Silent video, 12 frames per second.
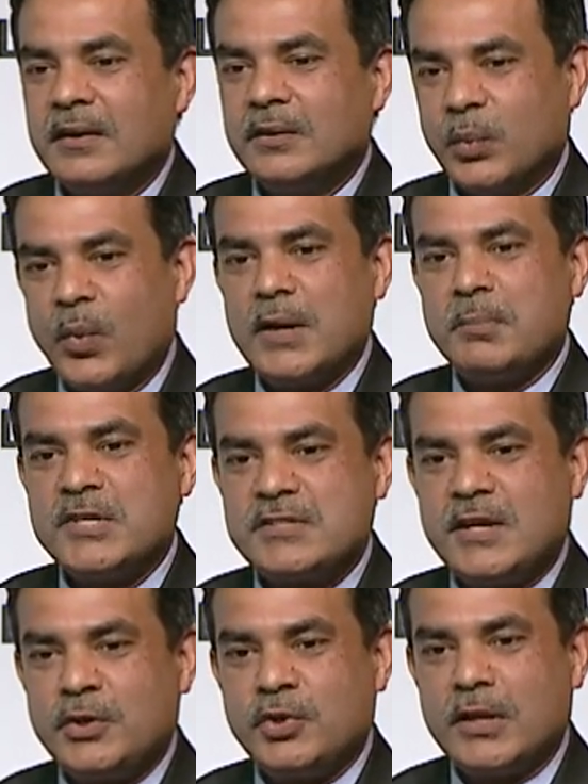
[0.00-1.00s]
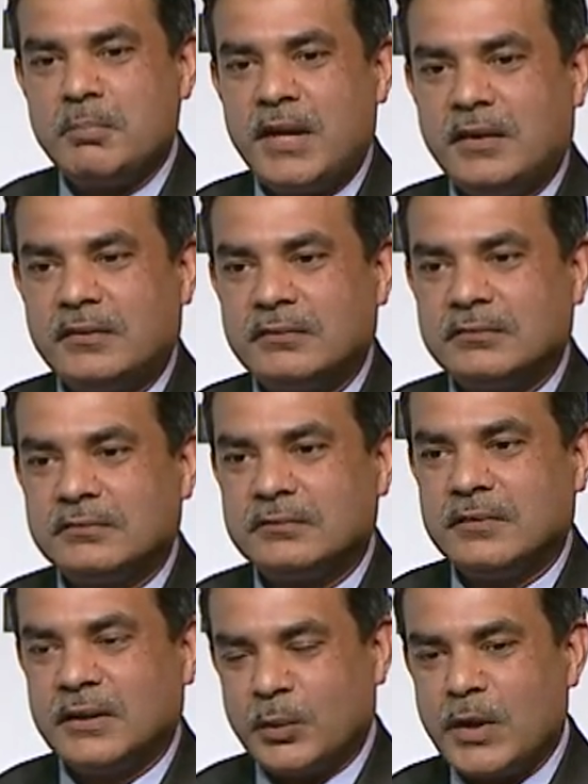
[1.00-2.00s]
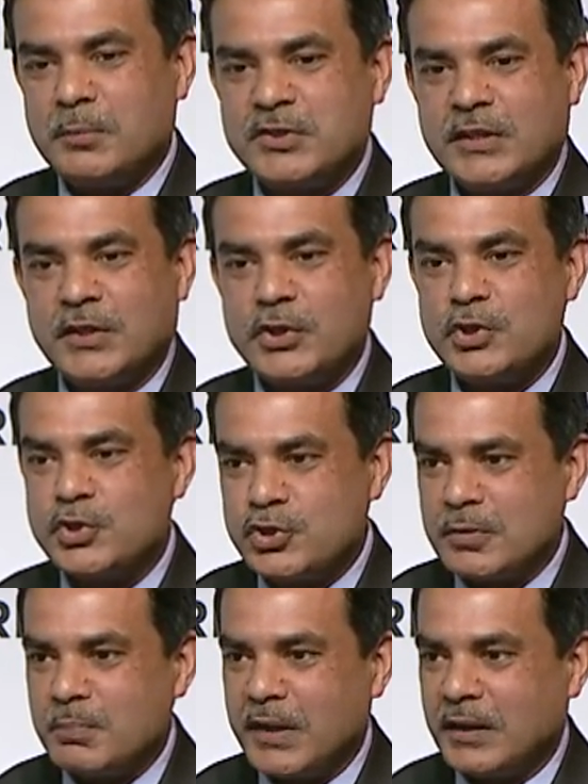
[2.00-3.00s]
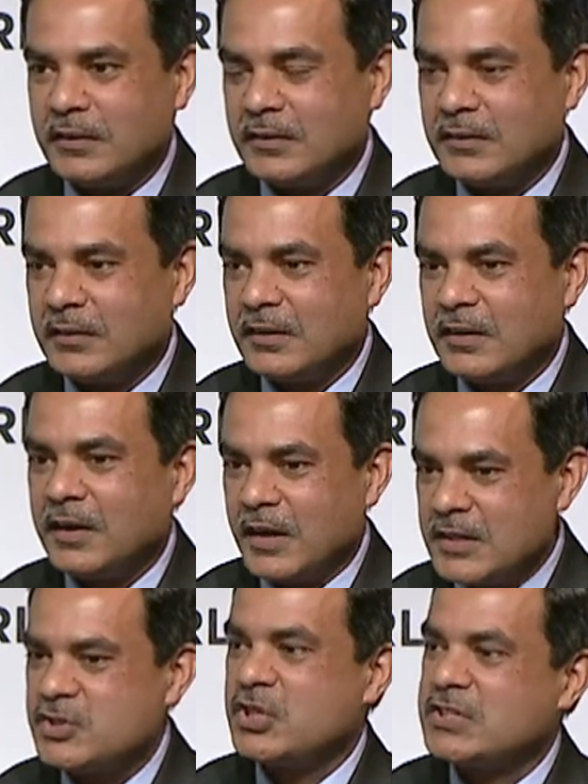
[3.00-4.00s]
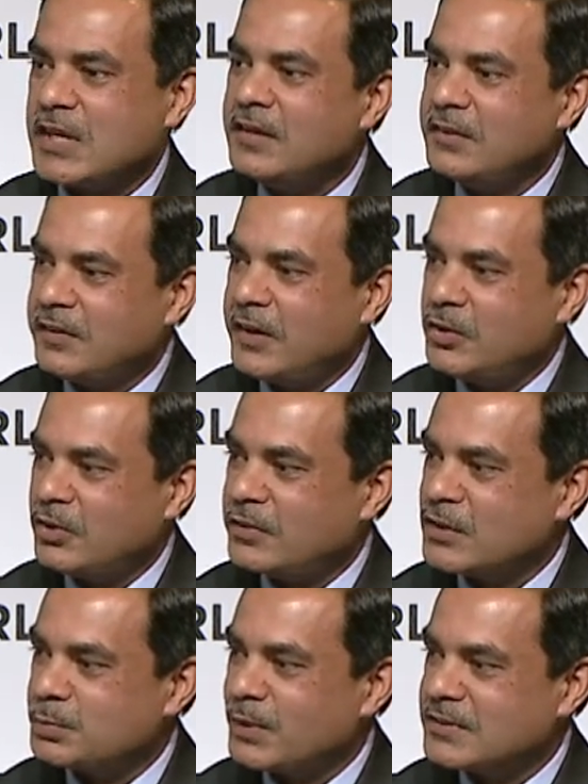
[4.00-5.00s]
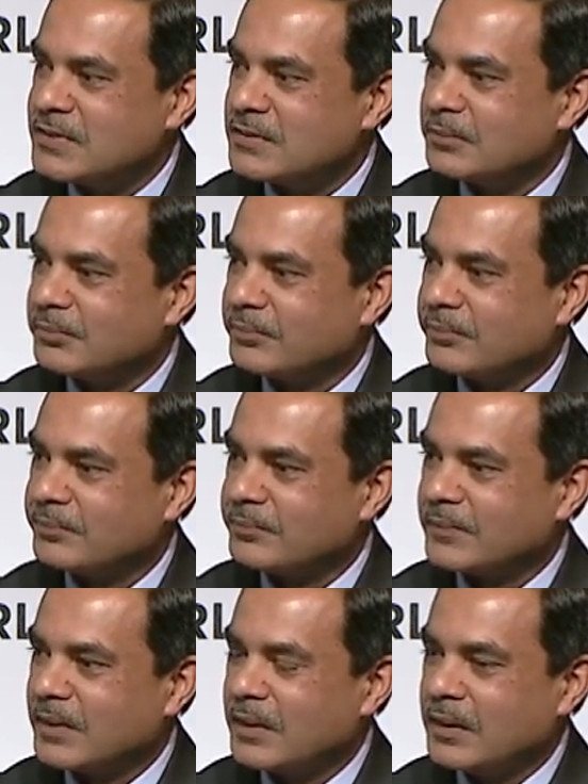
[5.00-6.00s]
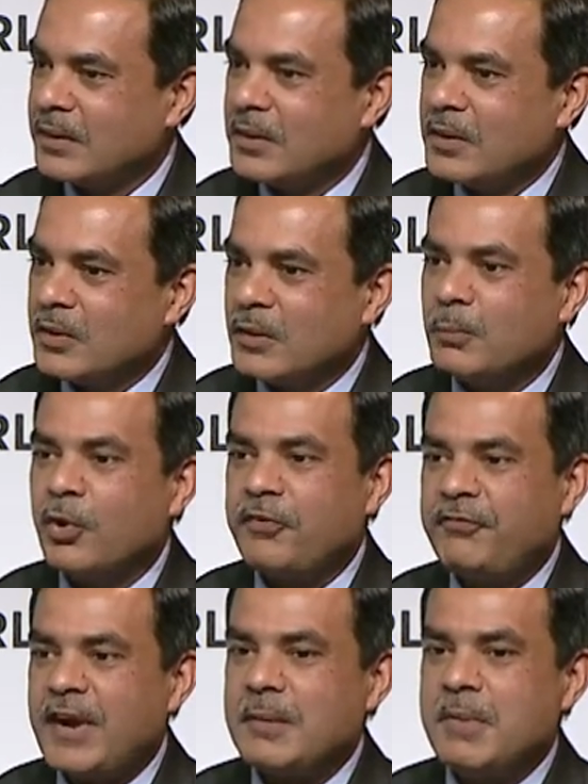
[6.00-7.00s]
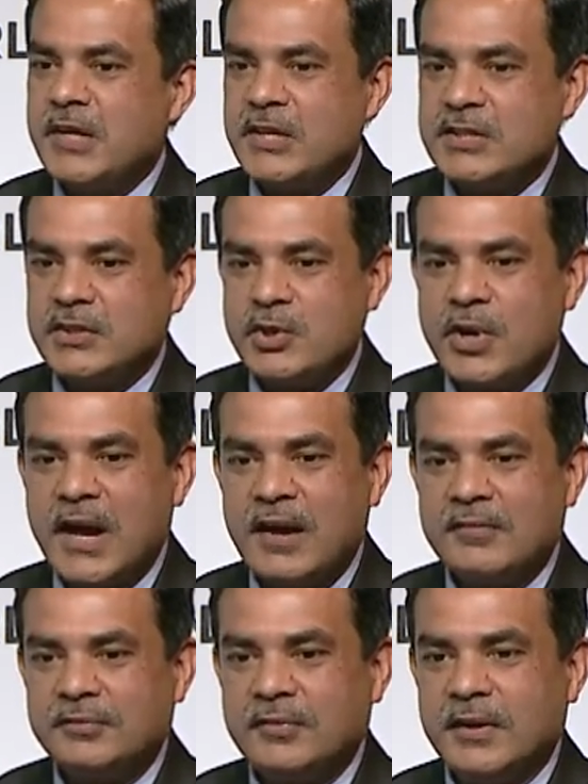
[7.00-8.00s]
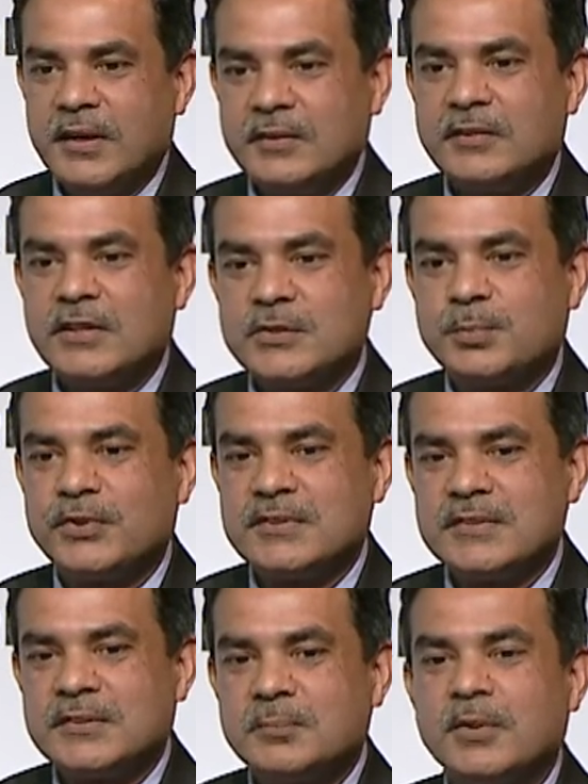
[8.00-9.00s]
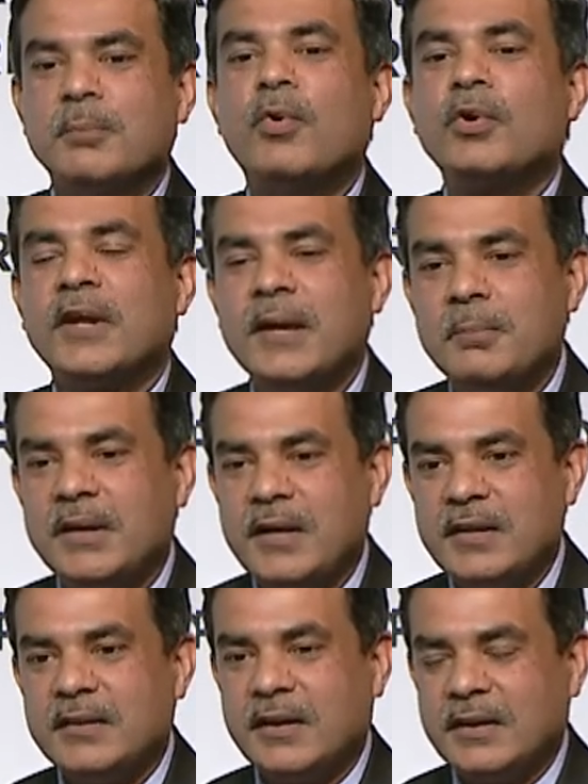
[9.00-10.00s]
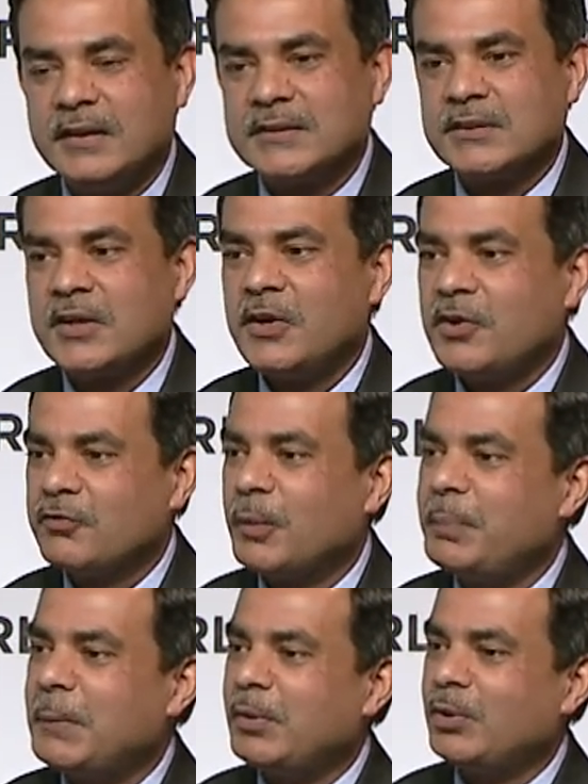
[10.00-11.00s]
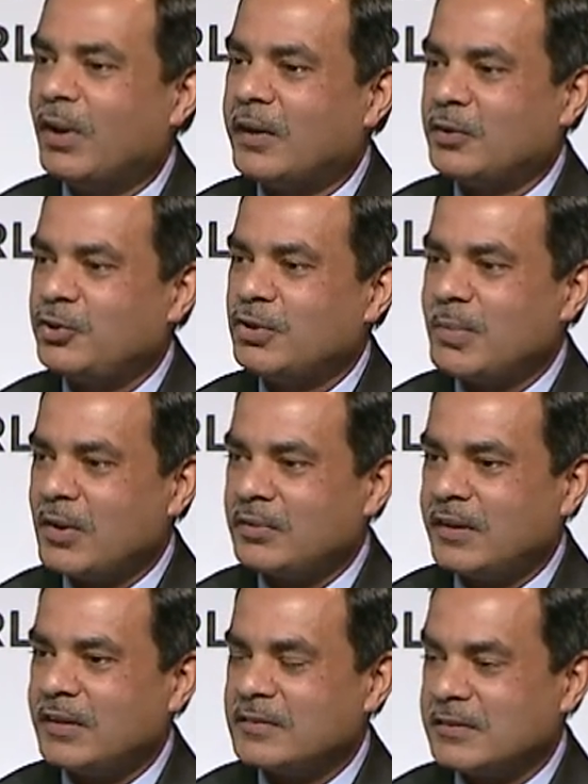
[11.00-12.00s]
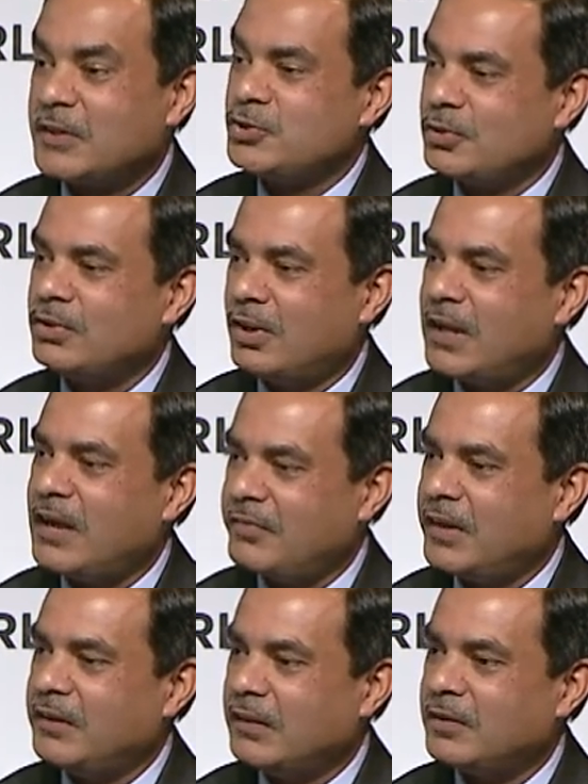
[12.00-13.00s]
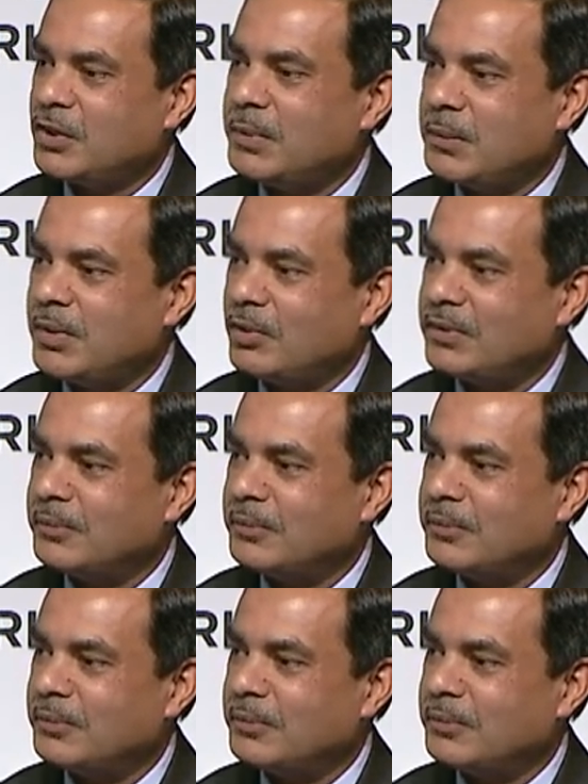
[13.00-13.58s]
the one mistake you can make, the one mistake that you should make, is just integrate your transport system. The more fragmentation you have in the transport system, the more ability there is for people to argue about things that should not have any argument about